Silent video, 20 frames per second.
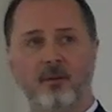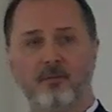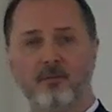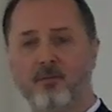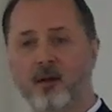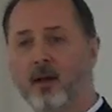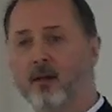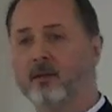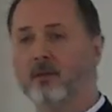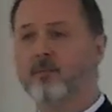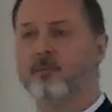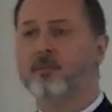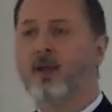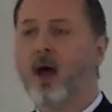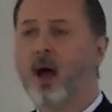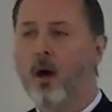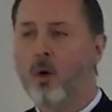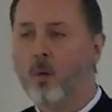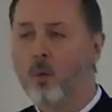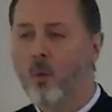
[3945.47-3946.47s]
effect of
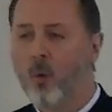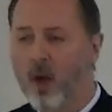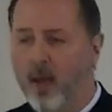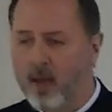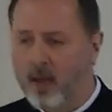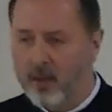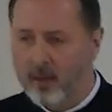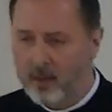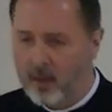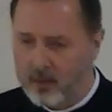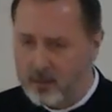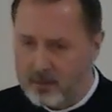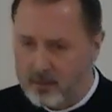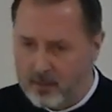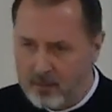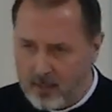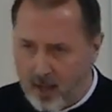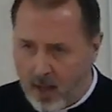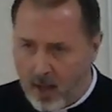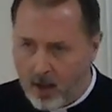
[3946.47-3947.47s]
not weighing us
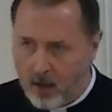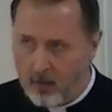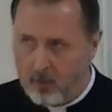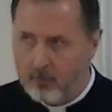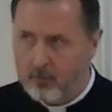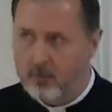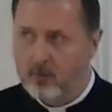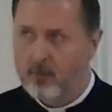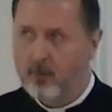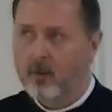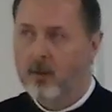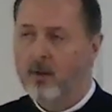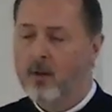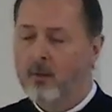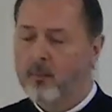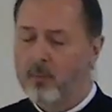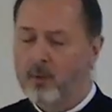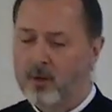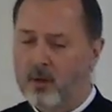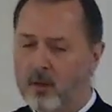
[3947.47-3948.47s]
down,
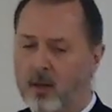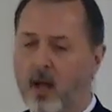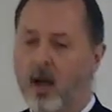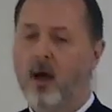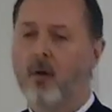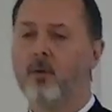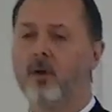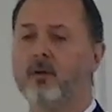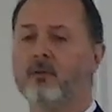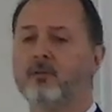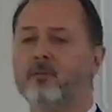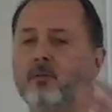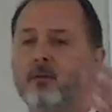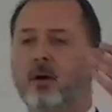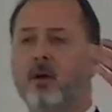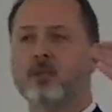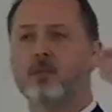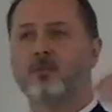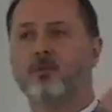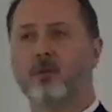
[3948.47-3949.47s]
but allowing
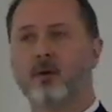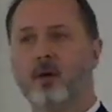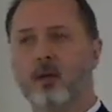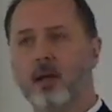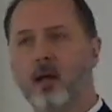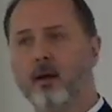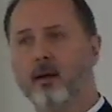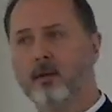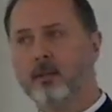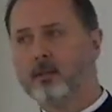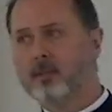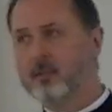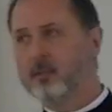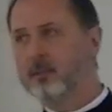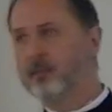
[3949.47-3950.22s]
for us for clarity.